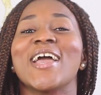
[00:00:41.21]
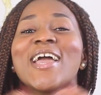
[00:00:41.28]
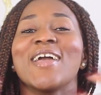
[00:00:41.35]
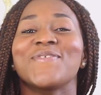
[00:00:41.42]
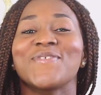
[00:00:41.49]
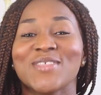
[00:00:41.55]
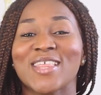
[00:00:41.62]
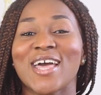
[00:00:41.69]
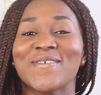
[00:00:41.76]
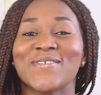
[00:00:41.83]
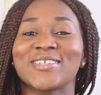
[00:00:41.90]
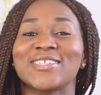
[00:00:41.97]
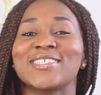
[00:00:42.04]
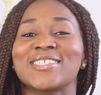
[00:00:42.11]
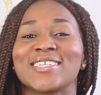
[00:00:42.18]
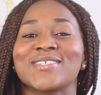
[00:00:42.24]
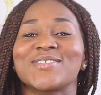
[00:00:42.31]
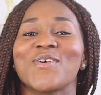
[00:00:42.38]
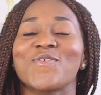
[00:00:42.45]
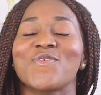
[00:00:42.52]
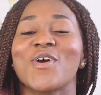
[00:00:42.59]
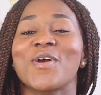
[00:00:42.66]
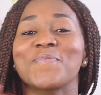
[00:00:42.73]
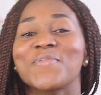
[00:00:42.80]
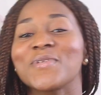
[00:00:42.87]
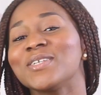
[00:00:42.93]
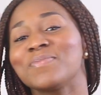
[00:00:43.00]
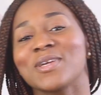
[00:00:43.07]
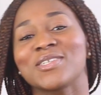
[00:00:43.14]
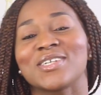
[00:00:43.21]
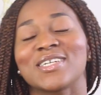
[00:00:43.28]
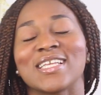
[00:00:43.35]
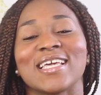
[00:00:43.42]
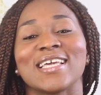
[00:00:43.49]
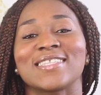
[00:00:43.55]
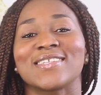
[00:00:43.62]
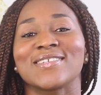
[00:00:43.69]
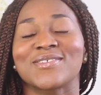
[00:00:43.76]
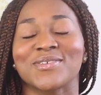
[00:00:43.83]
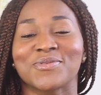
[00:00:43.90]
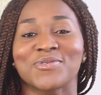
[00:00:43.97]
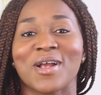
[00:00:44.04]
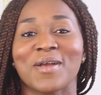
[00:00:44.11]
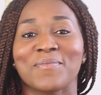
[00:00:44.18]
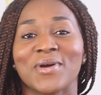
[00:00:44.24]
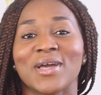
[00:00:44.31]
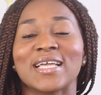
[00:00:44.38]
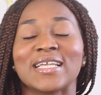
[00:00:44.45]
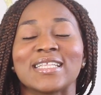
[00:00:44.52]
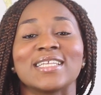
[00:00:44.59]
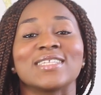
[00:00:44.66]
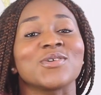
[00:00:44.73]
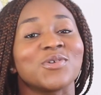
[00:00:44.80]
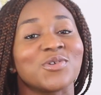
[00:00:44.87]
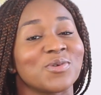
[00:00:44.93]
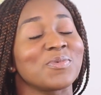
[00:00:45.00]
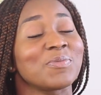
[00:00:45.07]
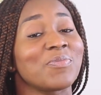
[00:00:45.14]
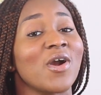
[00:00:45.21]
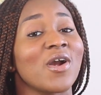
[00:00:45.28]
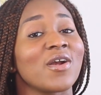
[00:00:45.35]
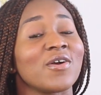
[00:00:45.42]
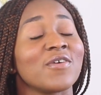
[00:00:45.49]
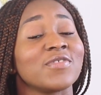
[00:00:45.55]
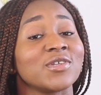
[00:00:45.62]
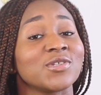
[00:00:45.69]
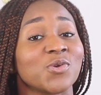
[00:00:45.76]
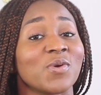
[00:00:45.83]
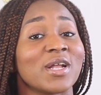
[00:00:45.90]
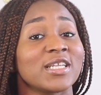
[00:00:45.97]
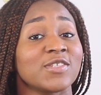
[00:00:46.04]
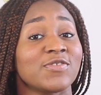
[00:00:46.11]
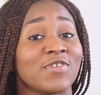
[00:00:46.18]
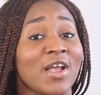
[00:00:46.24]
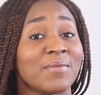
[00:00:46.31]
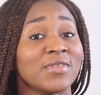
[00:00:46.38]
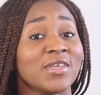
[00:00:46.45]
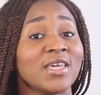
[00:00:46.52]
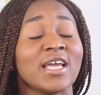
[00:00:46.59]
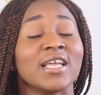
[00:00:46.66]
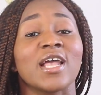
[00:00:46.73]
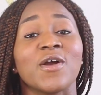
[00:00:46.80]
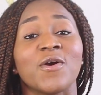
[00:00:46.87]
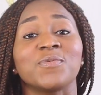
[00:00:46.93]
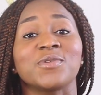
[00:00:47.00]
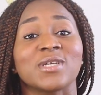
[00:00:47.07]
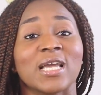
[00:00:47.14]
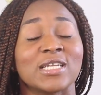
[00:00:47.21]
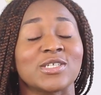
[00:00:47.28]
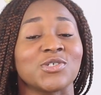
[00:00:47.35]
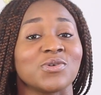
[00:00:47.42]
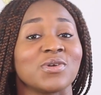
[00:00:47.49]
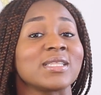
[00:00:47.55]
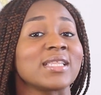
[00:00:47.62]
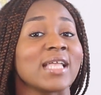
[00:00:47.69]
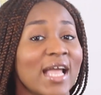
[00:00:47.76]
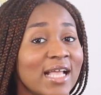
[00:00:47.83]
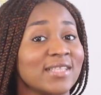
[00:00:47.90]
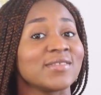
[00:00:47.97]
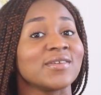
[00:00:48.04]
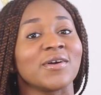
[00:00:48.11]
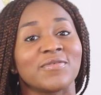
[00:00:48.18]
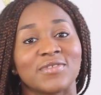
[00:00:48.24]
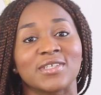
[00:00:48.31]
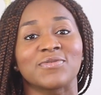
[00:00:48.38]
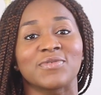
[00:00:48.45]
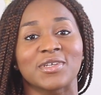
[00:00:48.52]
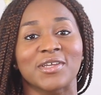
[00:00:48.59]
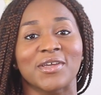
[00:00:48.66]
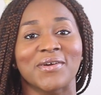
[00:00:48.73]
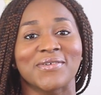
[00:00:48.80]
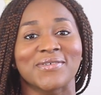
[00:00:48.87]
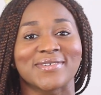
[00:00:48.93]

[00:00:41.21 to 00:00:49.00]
If you like what you see so far, please make sure to hit the subscribe button so you can be part of the Sew Addicts family, and I hope to catch you at the end of this video.